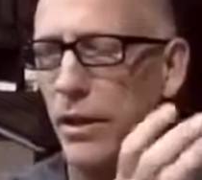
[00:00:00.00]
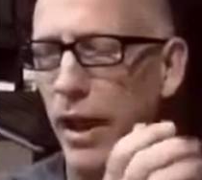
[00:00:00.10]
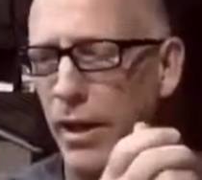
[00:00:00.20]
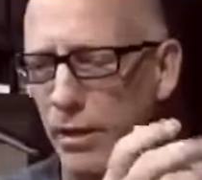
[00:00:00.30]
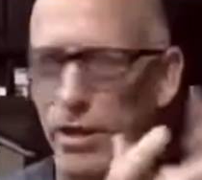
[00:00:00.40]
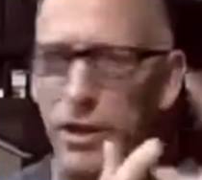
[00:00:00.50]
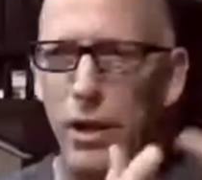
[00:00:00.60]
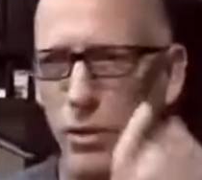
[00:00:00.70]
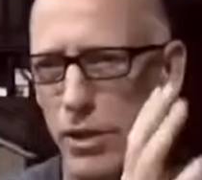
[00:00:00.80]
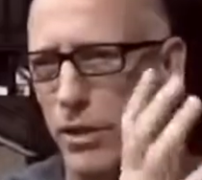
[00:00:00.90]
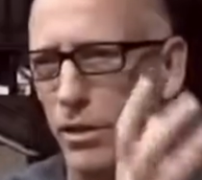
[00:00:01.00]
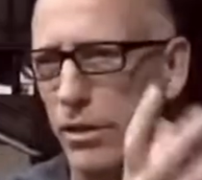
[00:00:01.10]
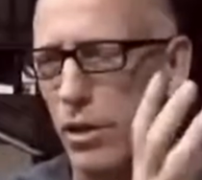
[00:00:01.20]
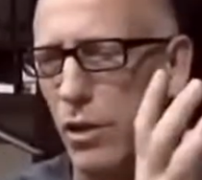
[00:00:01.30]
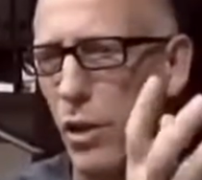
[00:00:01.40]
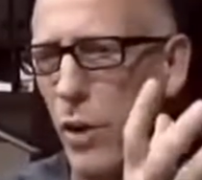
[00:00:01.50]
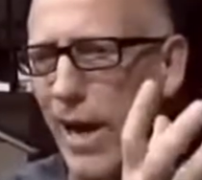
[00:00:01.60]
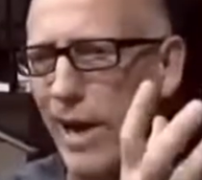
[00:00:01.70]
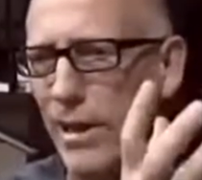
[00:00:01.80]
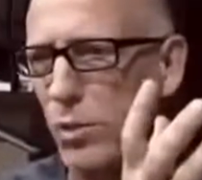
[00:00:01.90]
and, the no
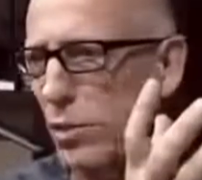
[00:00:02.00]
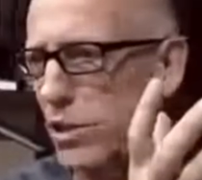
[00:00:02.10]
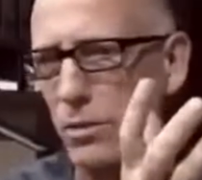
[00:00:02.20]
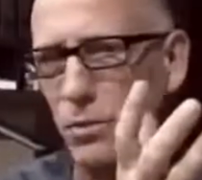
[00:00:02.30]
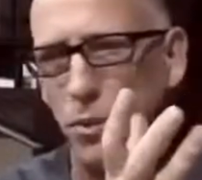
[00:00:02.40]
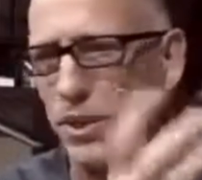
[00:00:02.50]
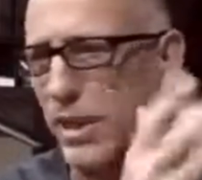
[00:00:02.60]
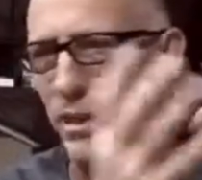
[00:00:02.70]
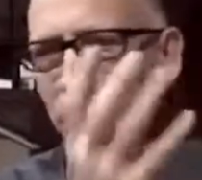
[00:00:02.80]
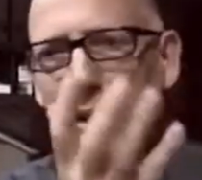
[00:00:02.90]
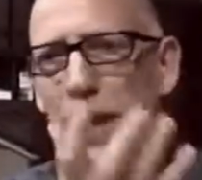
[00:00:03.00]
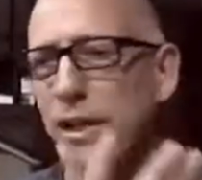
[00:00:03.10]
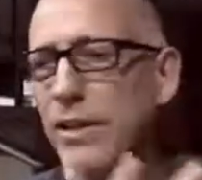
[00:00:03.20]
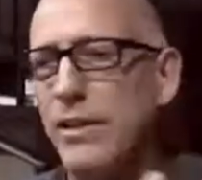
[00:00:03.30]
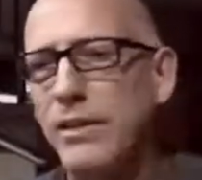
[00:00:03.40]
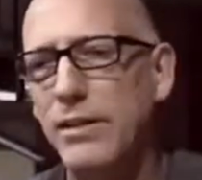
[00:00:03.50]
ads. What's that look like?